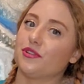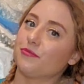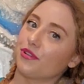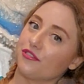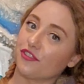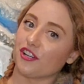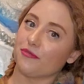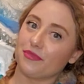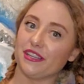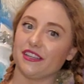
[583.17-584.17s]
prefer
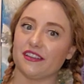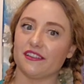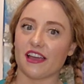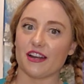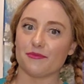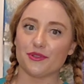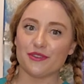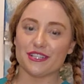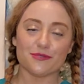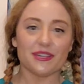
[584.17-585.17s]
being an
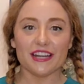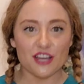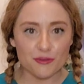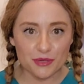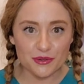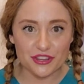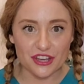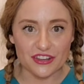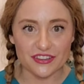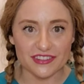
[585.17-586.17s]
employee. So we can help you with
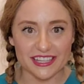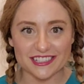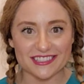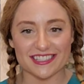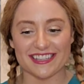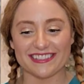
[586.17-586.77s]
all of this.